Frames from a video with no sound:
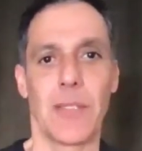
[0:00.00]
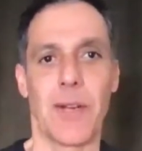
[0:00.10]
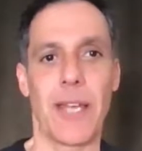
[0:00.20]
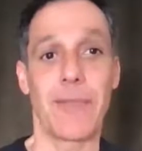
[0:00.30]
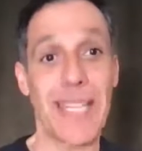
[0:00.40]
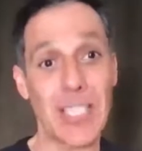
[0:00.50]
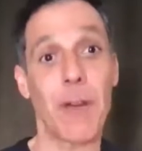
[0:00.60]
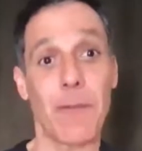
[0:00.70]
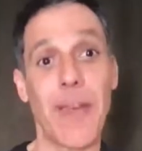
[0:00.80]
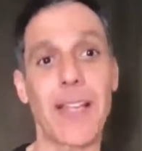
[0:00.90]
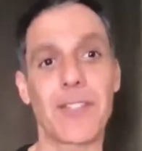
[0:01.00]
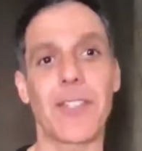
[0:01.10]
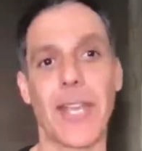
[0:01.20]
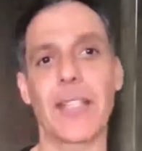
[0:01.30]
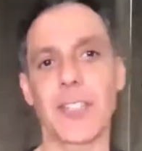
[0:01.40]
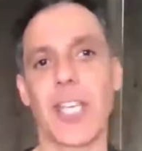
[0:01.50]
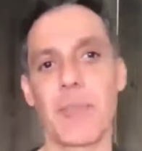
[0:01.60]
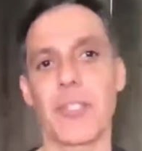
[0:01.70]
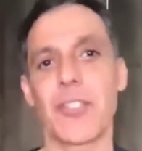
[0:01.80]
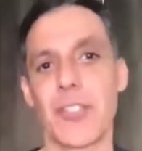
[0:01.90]
Right? That's how fast the
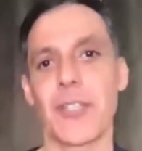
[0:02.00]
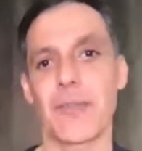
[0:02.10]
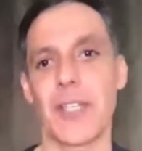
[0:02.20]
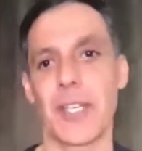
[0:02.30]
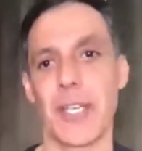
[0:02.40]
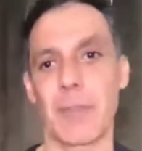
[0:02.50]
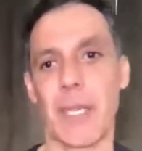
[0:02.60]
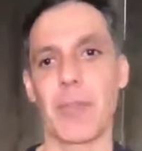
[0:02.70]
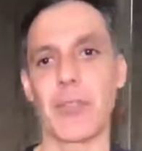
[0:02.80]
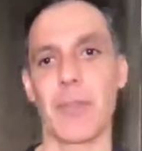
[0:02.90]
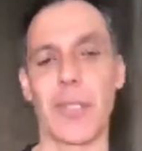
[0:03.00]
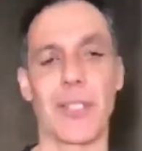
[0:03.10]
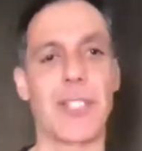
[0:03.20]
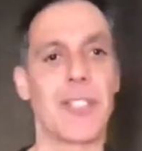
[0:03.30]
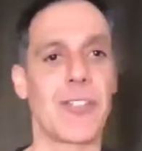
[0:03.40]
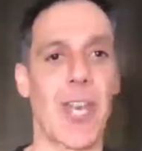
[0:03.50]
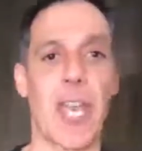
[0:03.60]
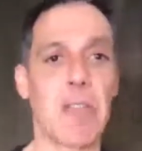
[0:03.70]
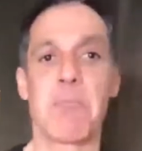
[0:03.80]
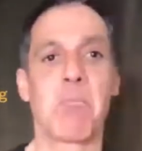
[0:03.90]
landscape has shifted in people's ability to
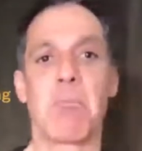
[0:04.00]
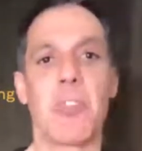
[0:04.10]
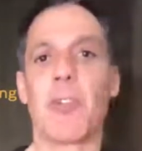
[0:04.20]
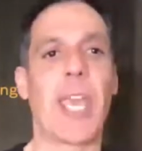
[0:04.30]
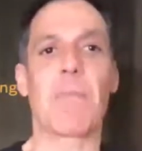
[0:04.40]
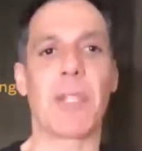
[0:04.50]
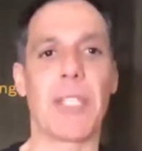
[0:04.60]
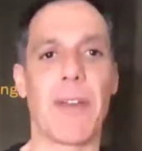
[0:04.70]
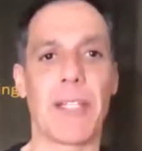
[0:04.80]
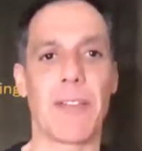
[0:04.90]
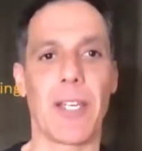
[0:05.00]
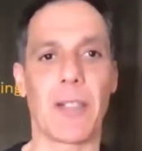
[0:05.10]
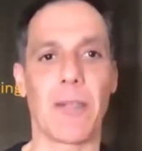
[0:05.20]
say, you can't believe anything.